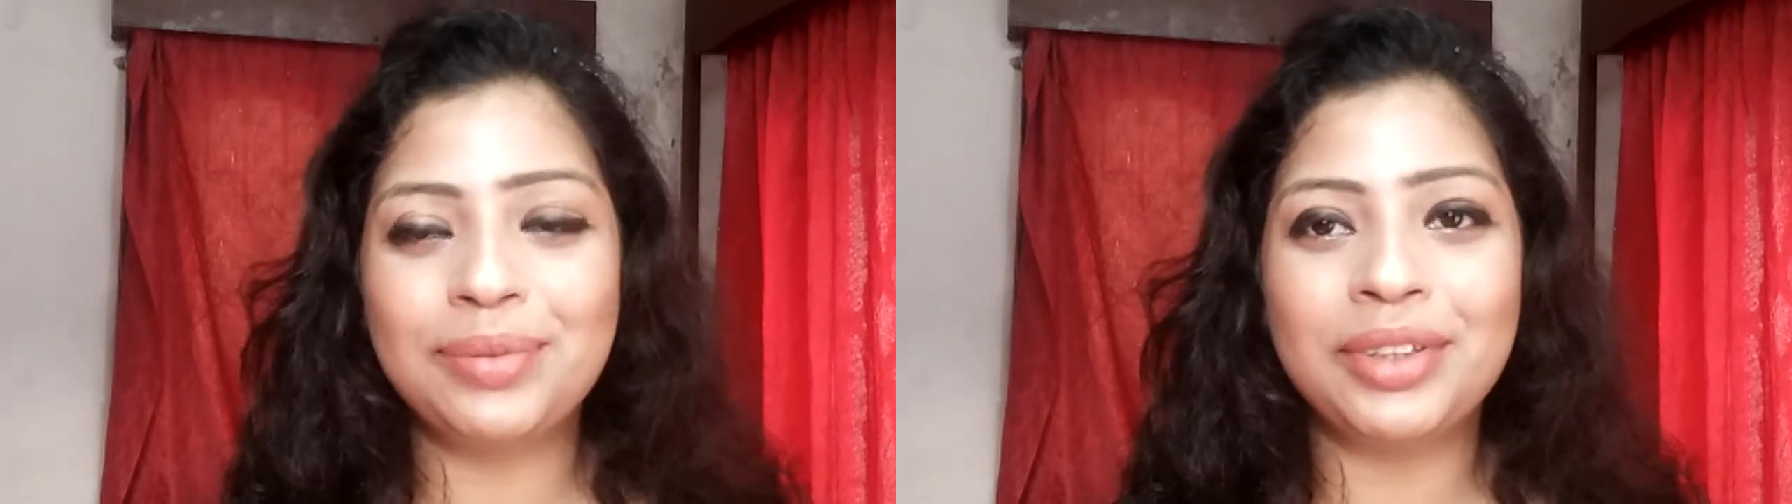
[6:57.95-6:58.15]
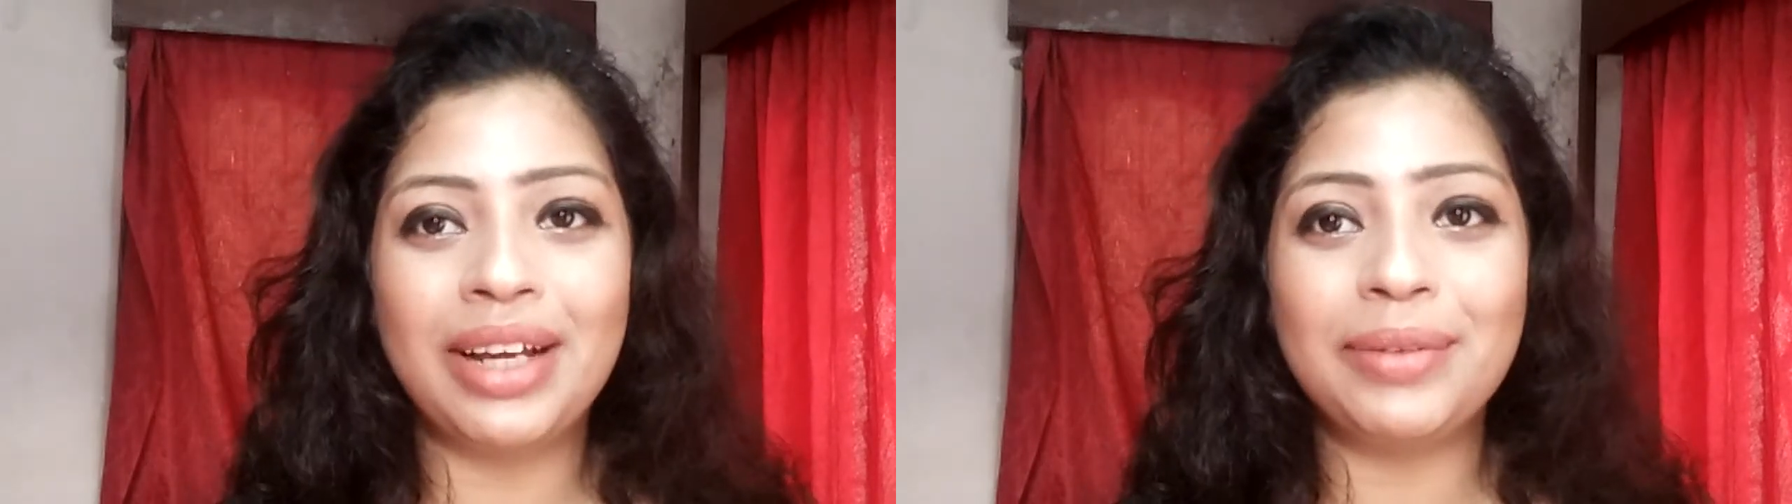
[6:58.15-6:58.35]

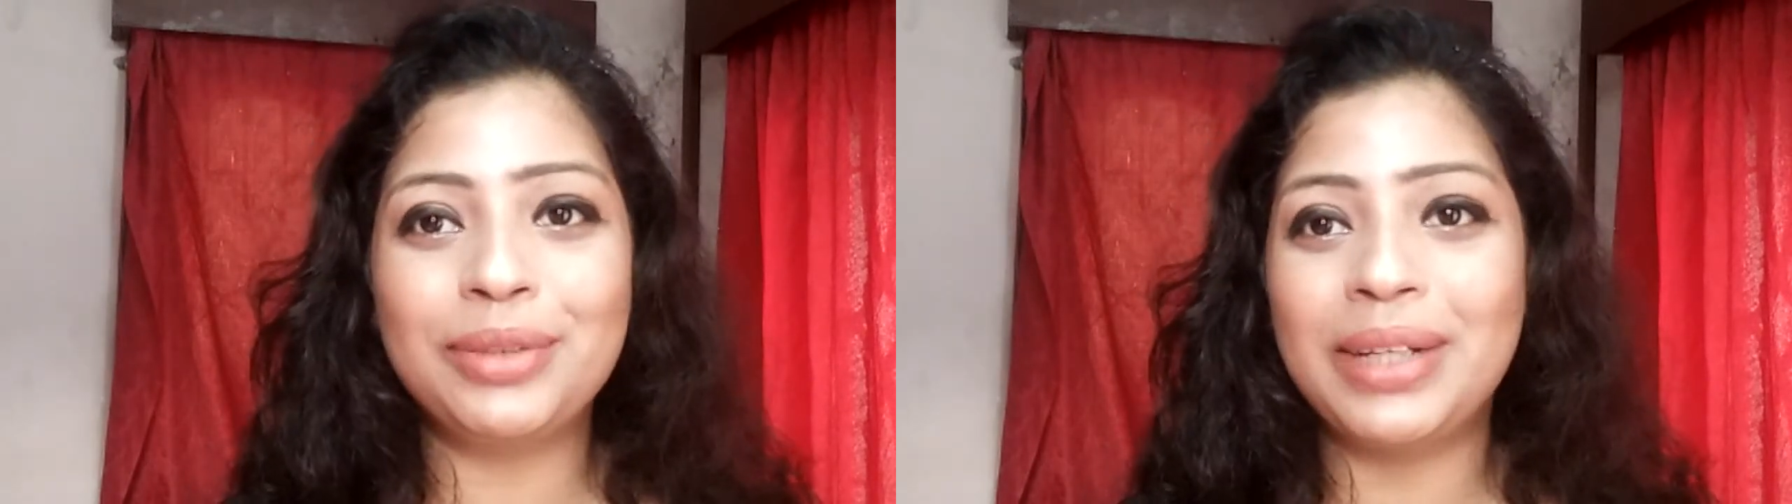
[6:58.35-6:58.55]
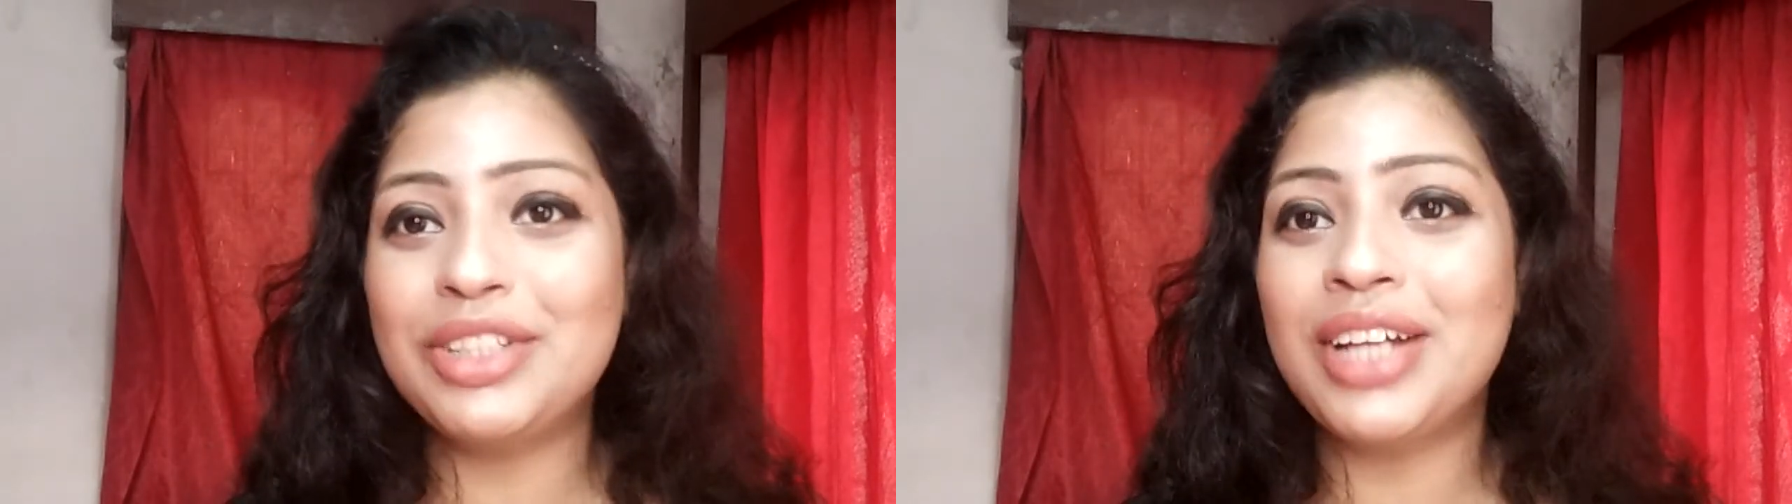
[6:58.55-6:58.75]
subscriber
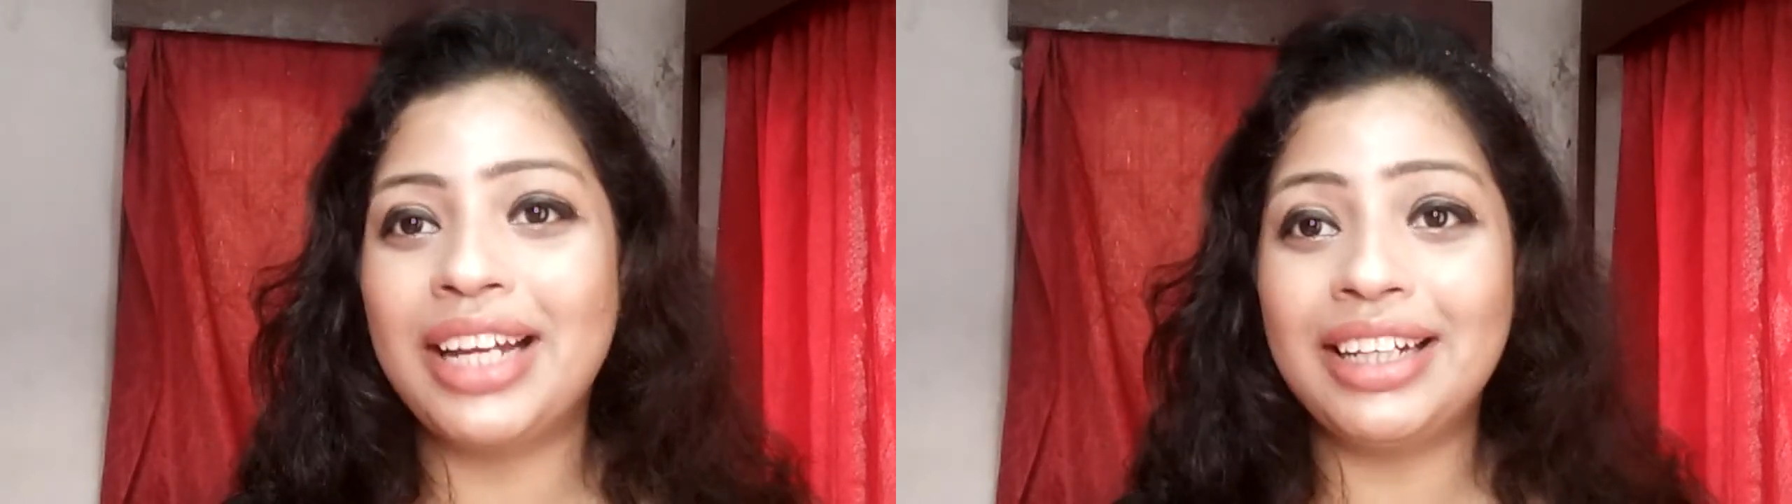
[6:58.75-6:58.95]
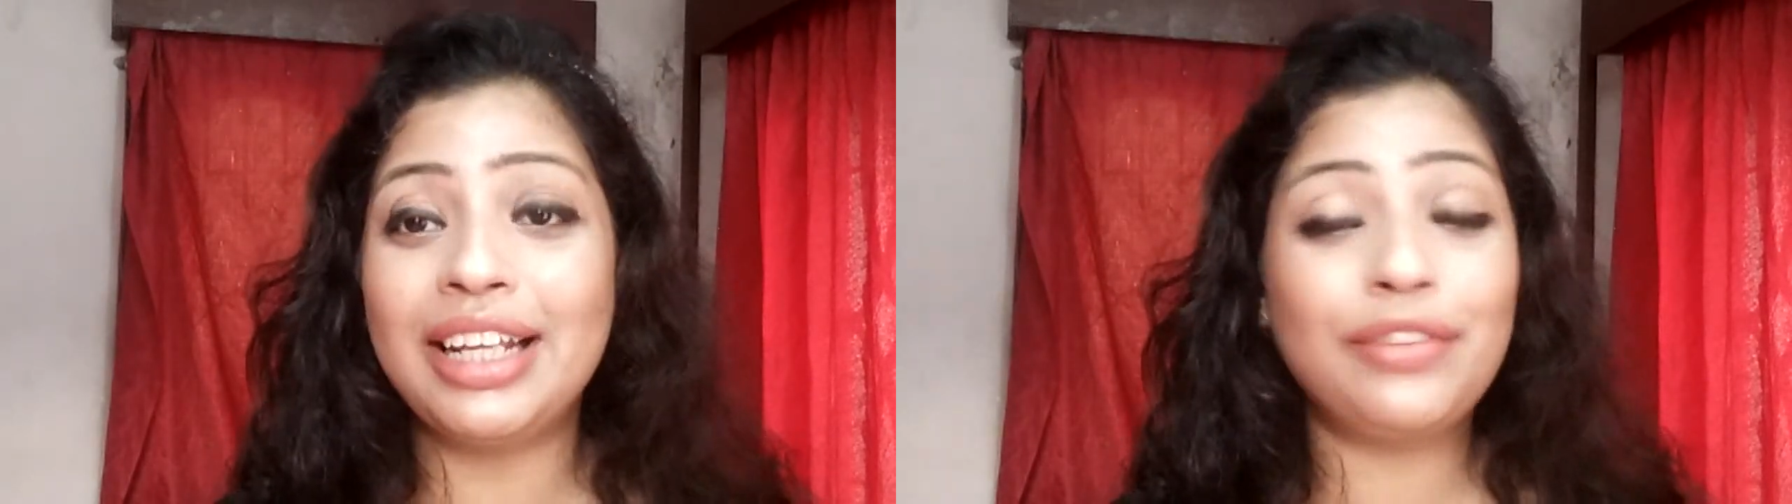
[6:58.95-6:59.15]
to my channel